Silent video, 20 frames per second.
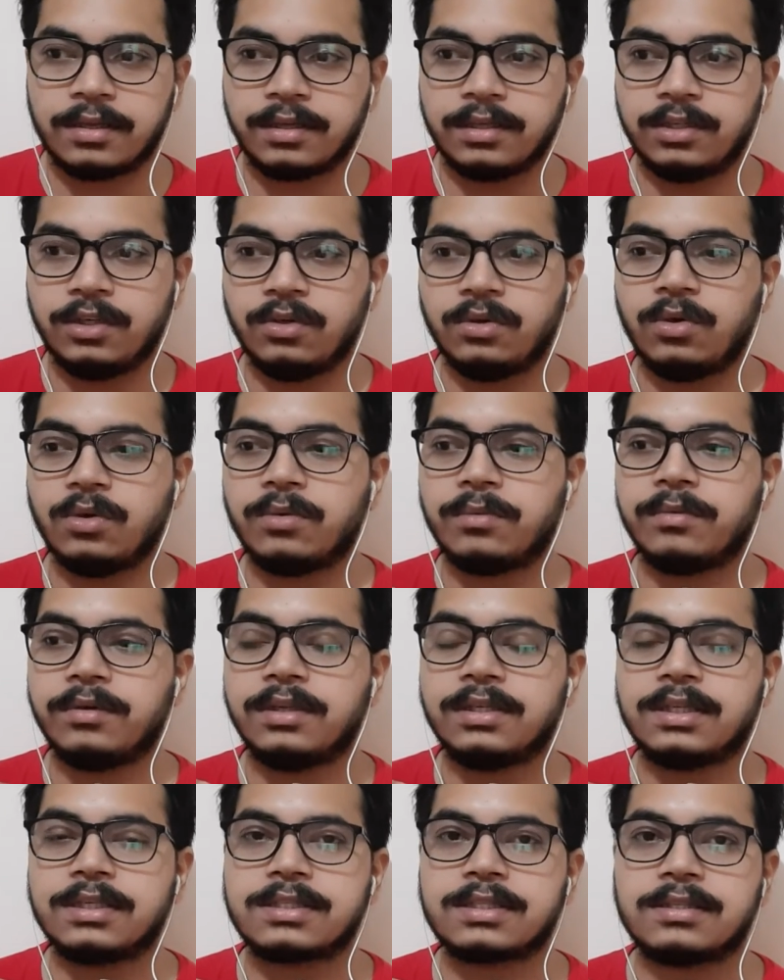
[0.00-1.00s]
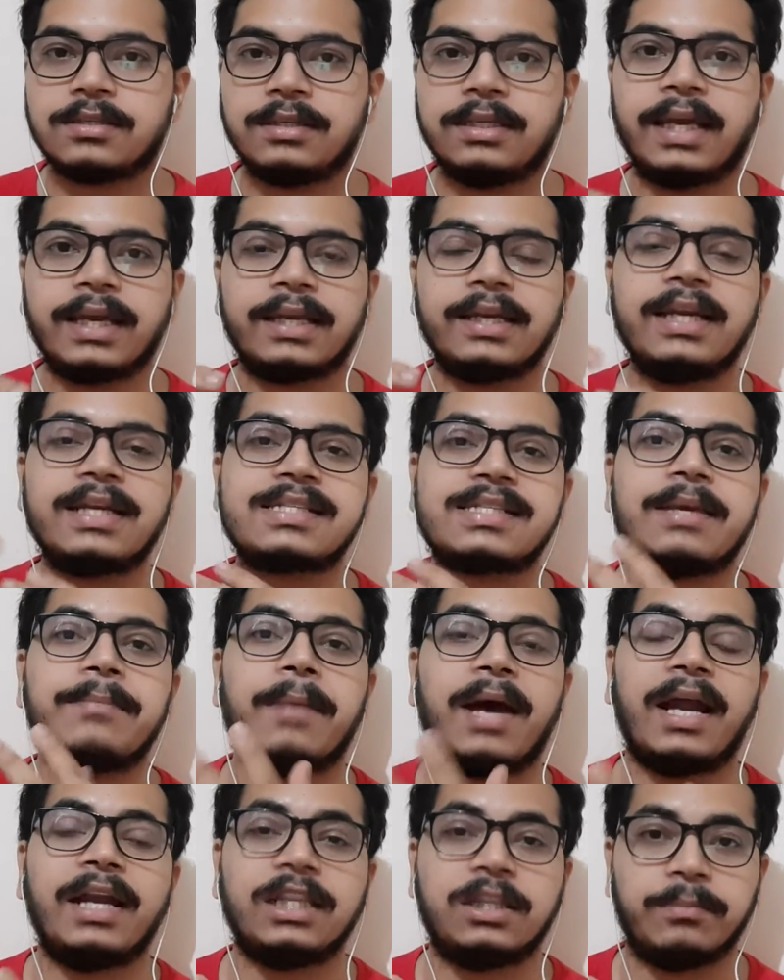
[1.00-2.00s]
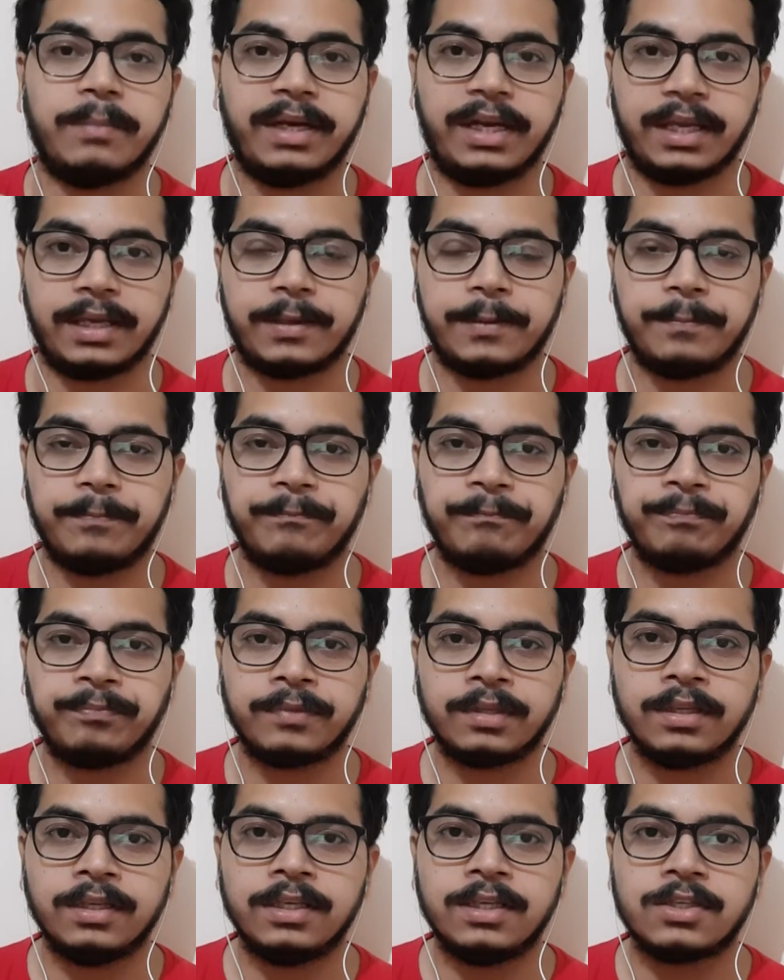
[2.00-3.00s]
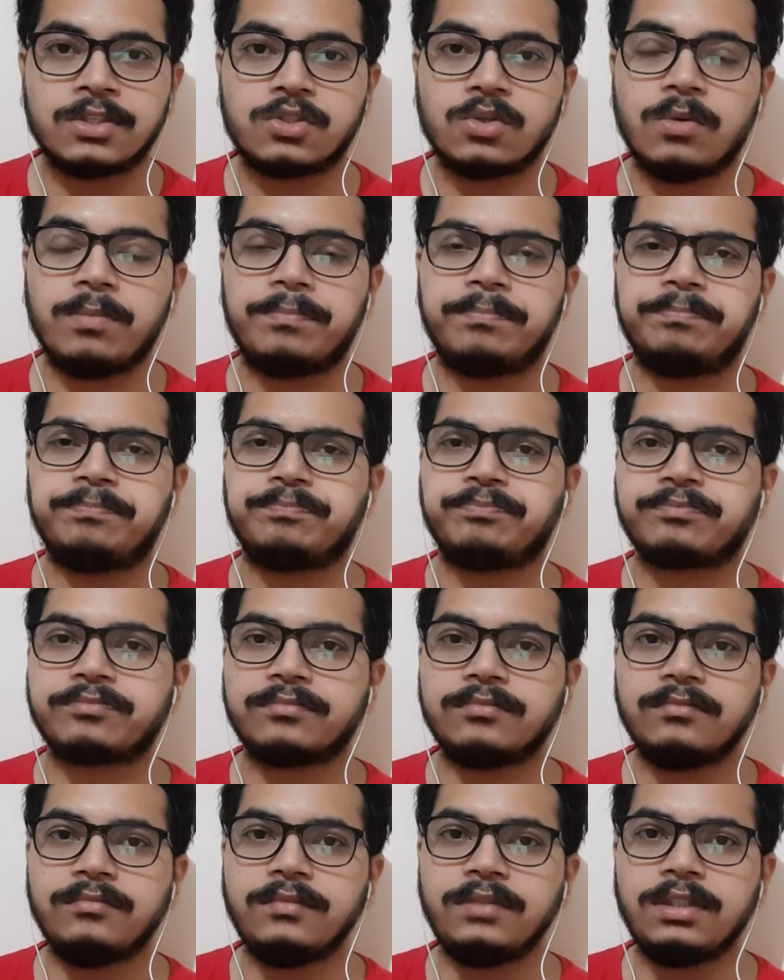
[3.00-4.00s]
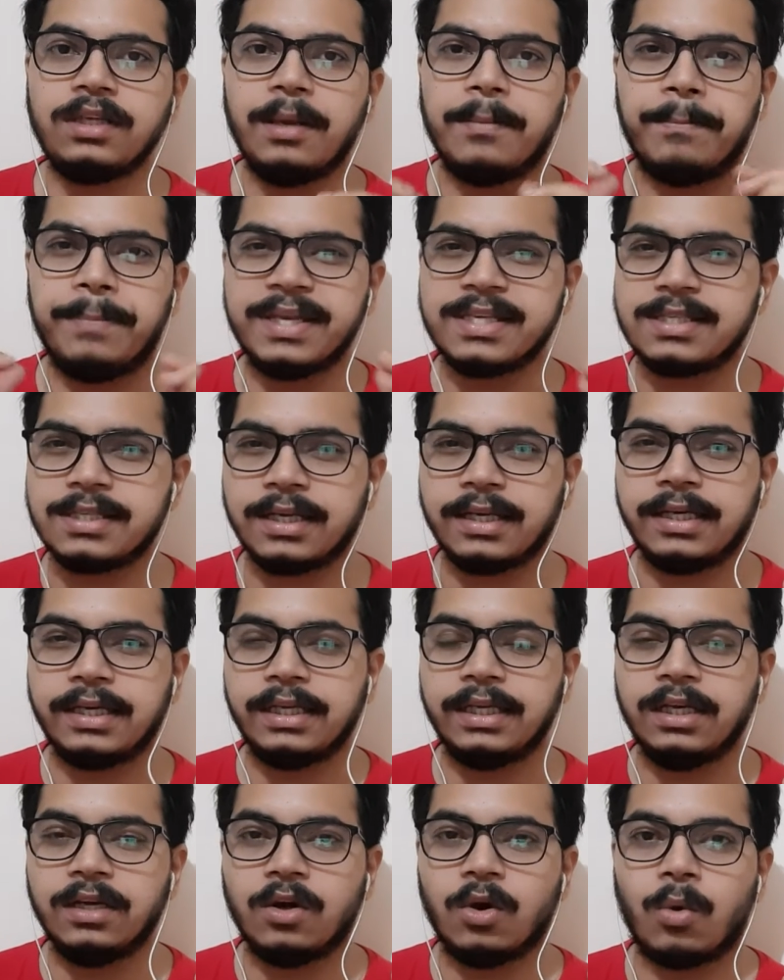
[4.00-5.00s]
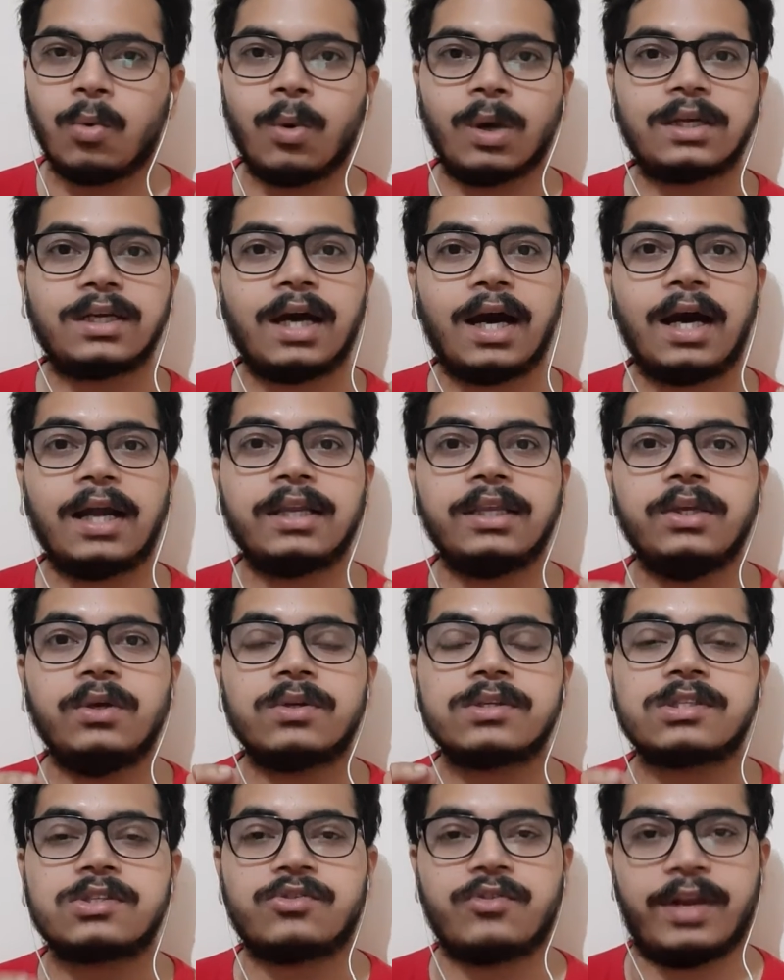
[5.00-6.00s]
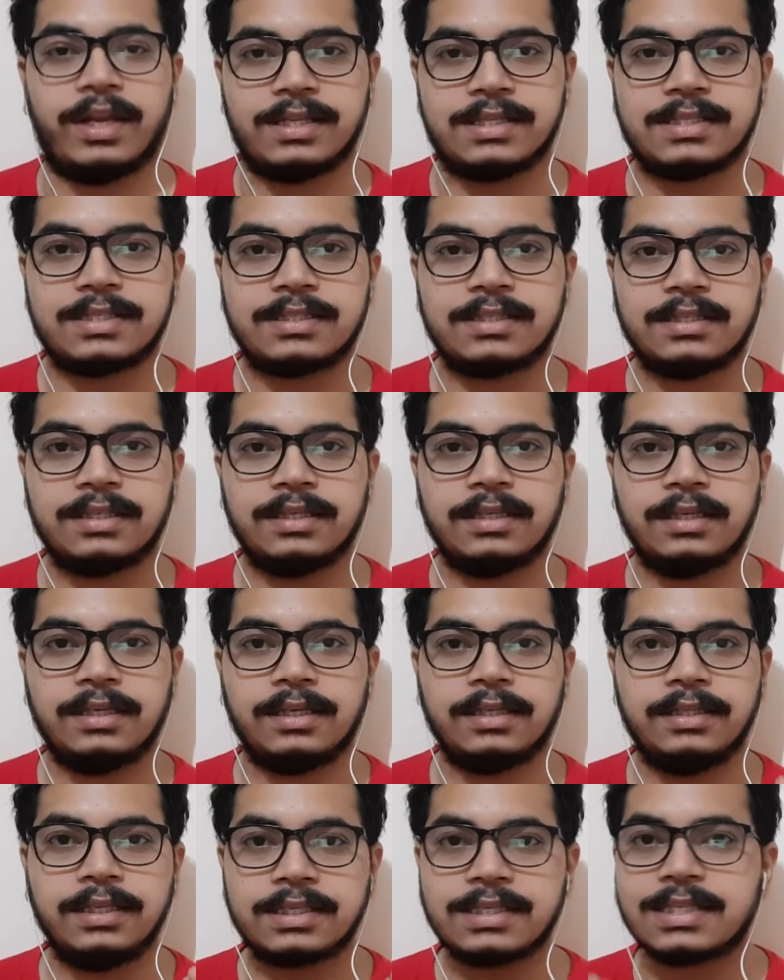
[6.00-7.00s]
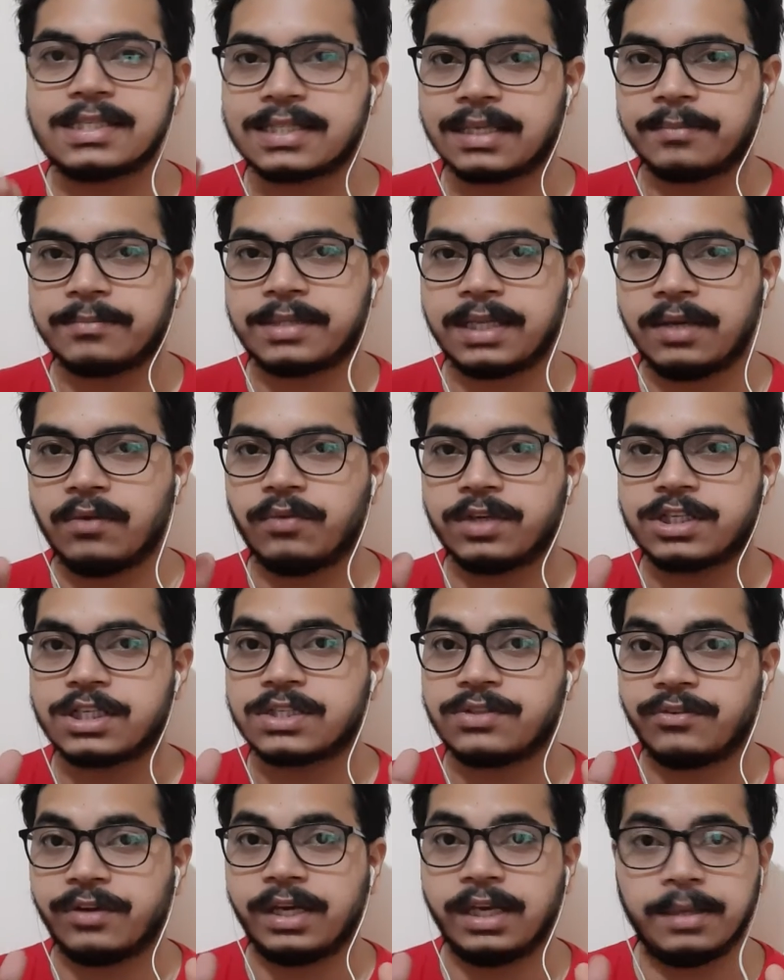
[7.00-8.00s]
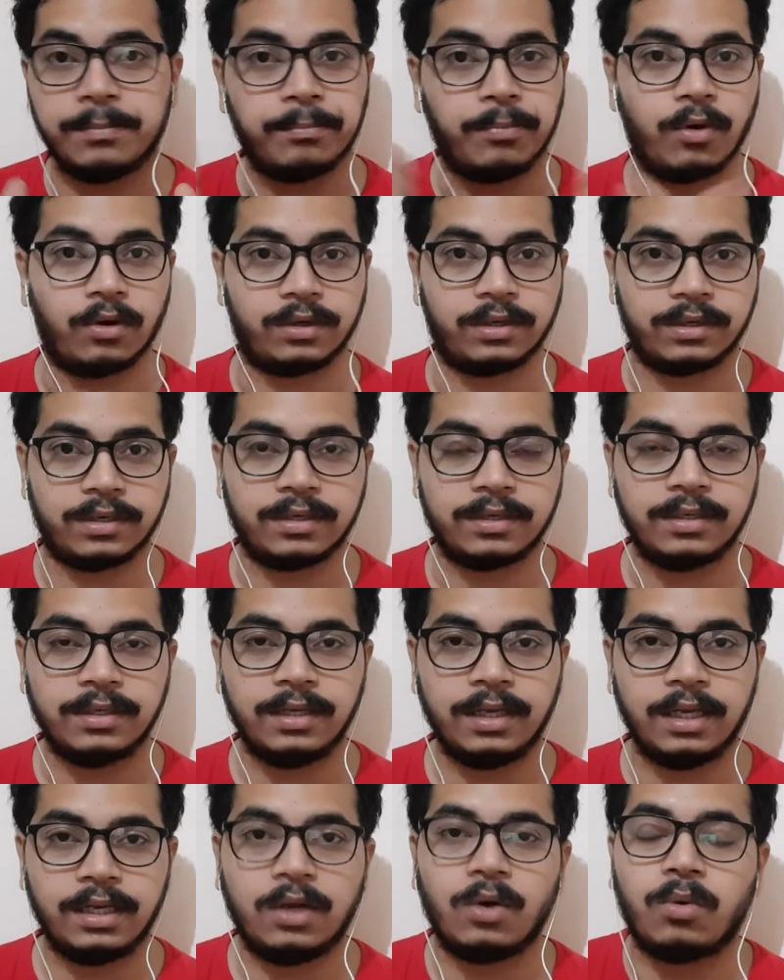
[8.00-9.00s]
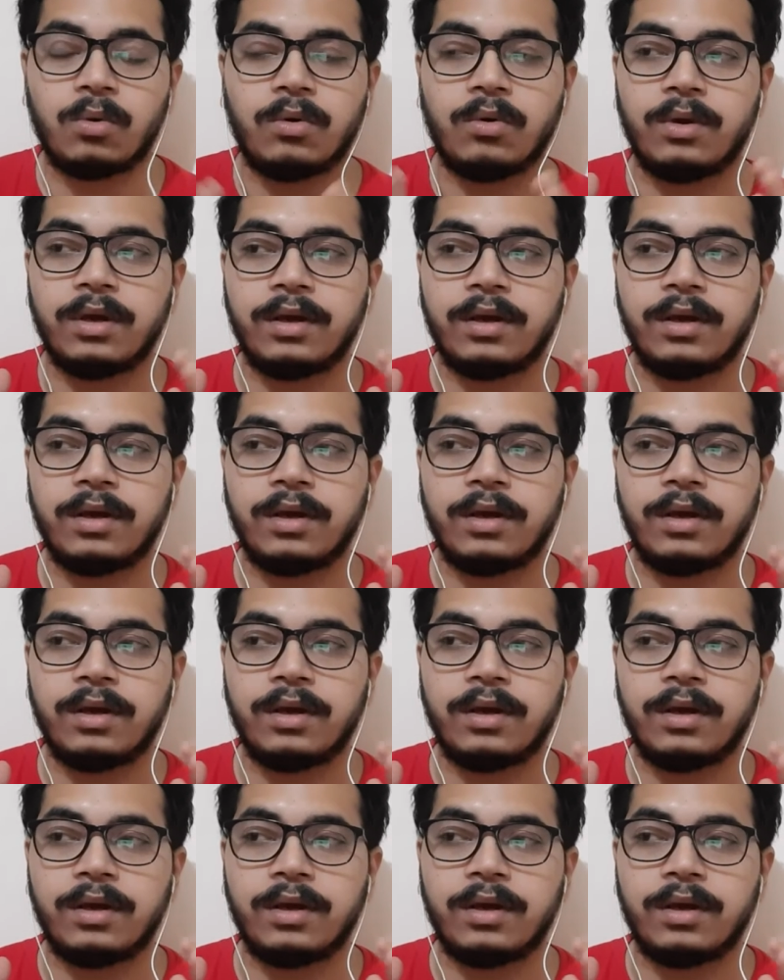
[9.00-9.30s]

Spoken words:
you know, like let's say arithmetic. So basically, what are your strengths? This is something which is really important. Now,